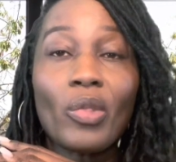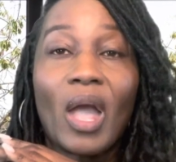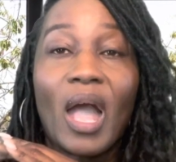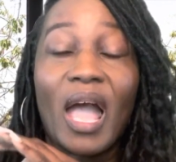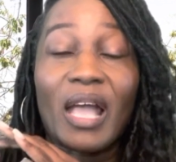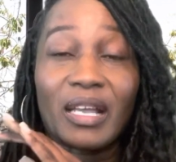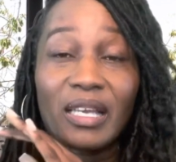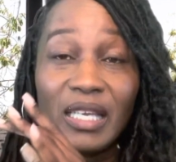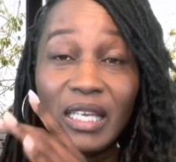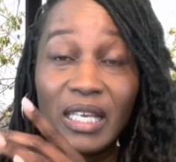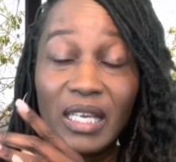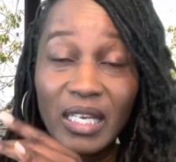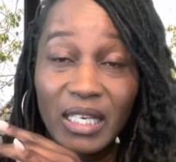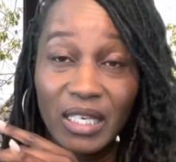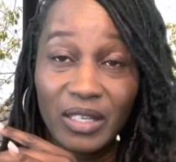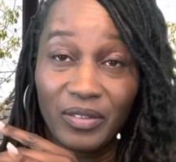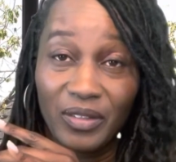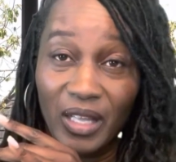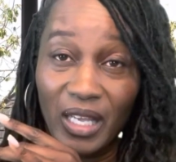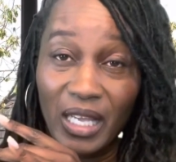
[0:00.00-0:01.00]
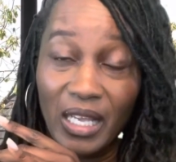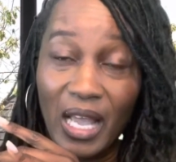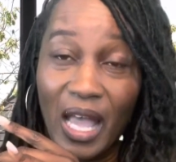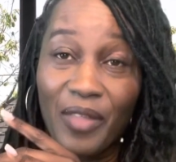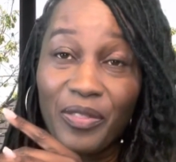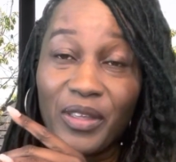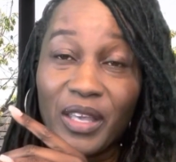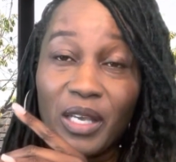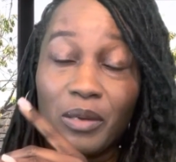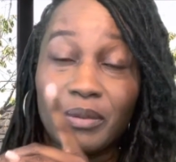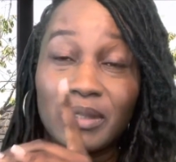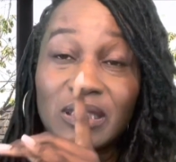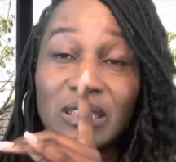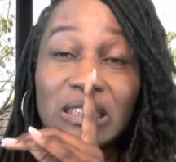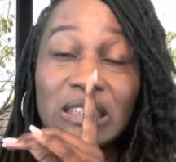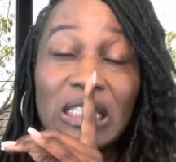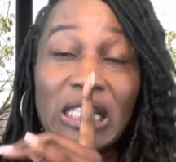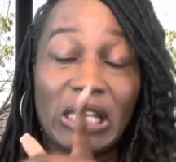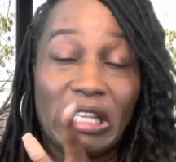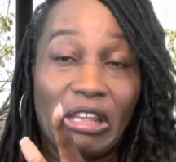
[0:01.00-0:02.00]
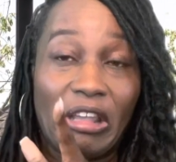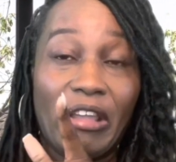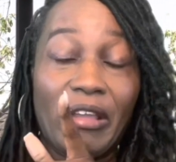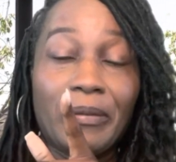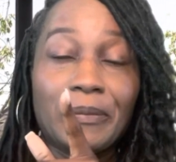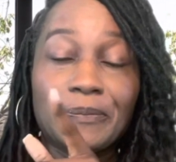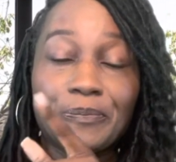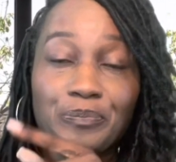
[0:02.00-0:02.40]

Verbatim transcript: I could eat anything. I think it was Nikki.